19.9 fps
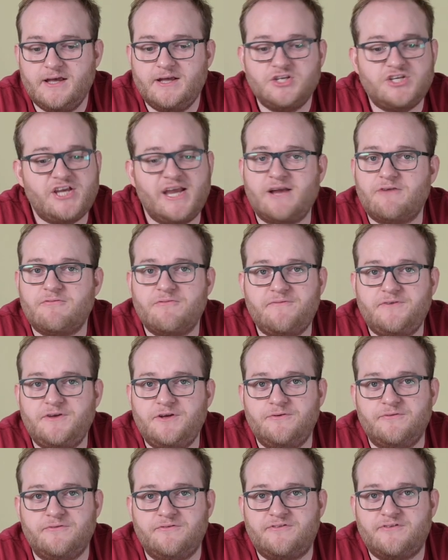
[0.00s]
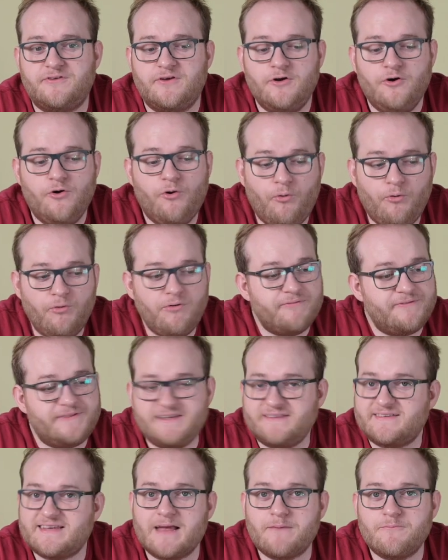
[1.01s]
Check reviews. All of
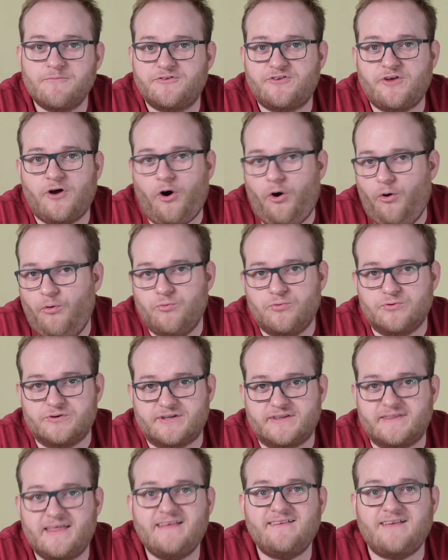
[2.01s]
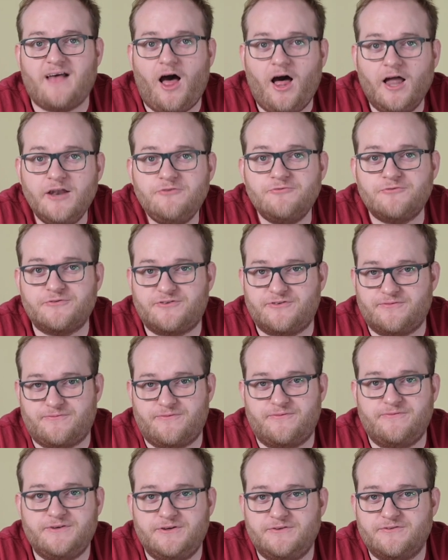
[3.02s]
these cameras are old. There's hundreds of
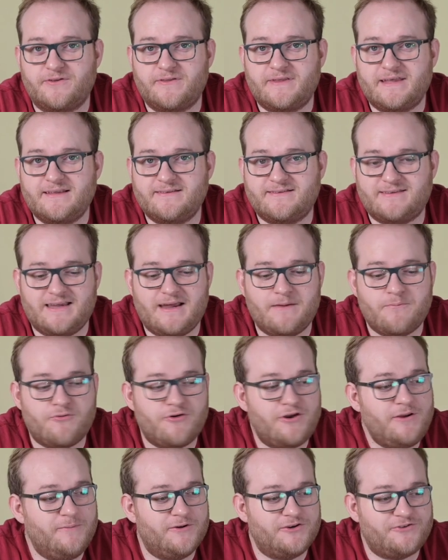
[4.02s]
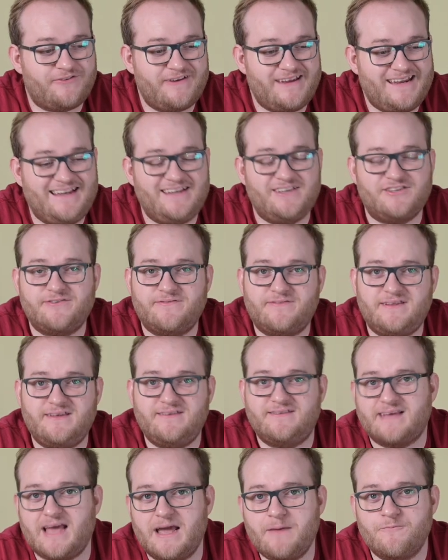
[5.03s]
reviews on the internet pretty much for each of
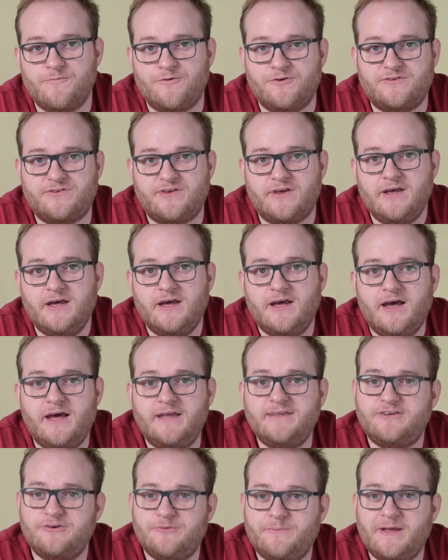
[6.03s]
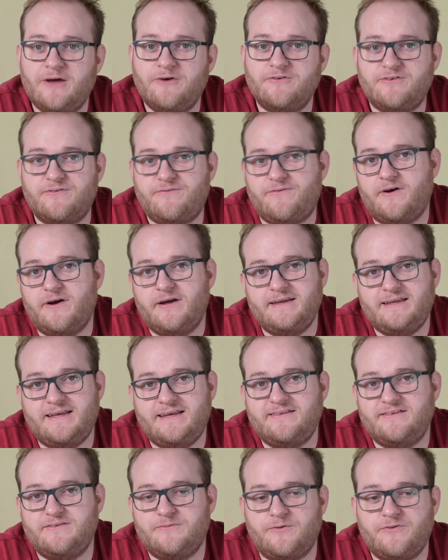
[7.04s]
these cameras. And you'll be able to find
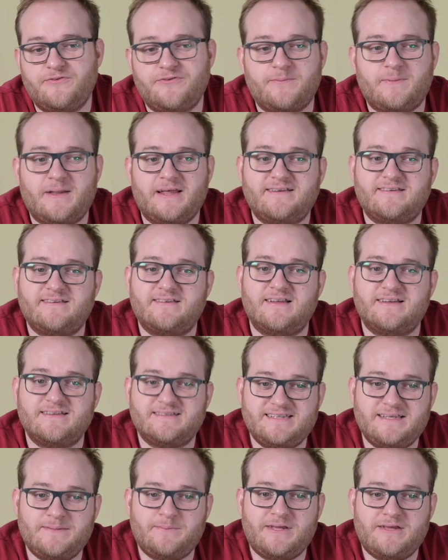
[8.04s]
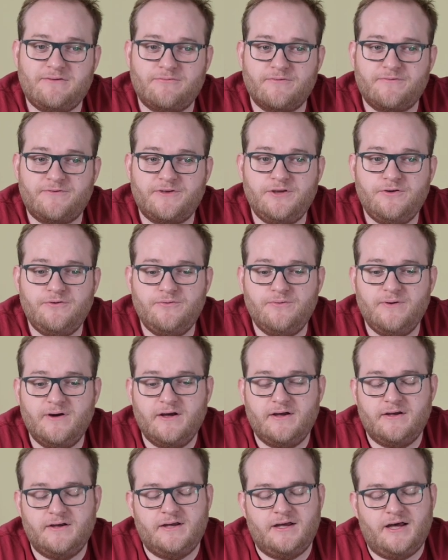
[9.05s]
easy ones at places like DP Review,
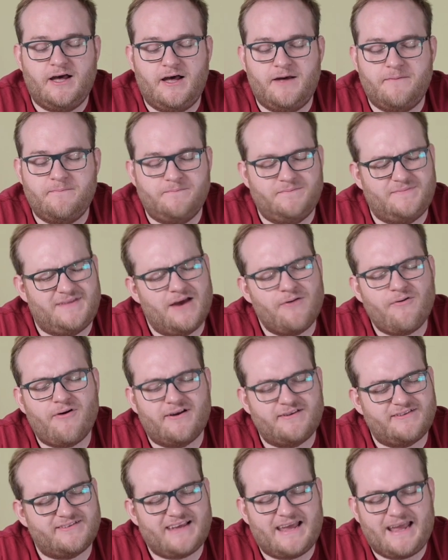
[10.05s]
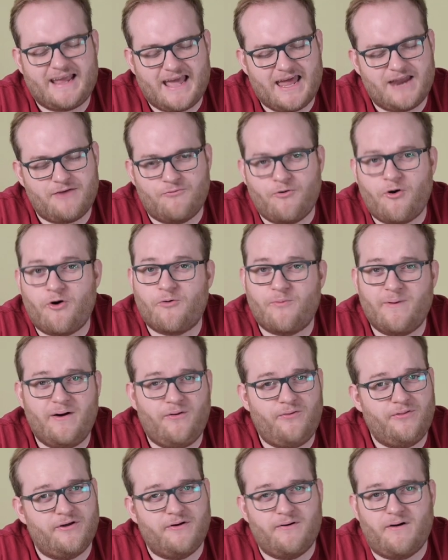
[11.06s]
dare I say Ken
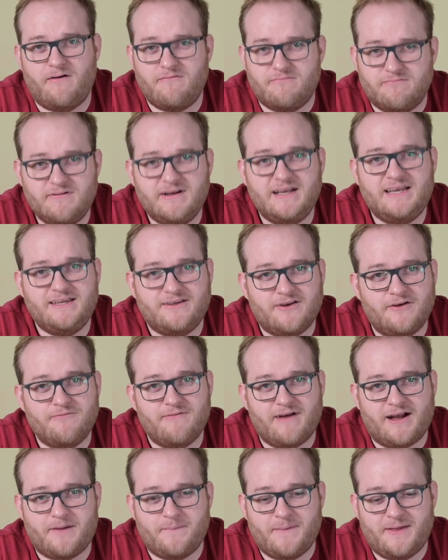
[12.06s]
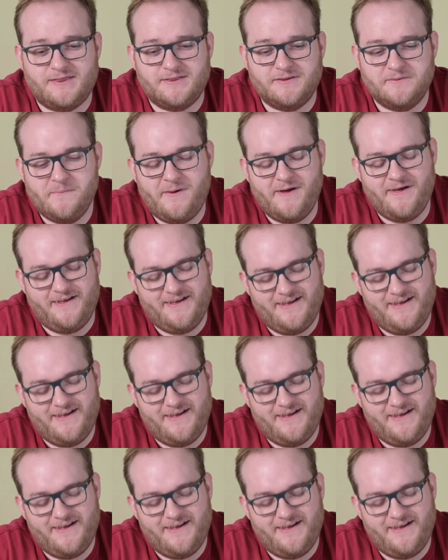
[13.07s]
Rockwell, though I really don't recommend them.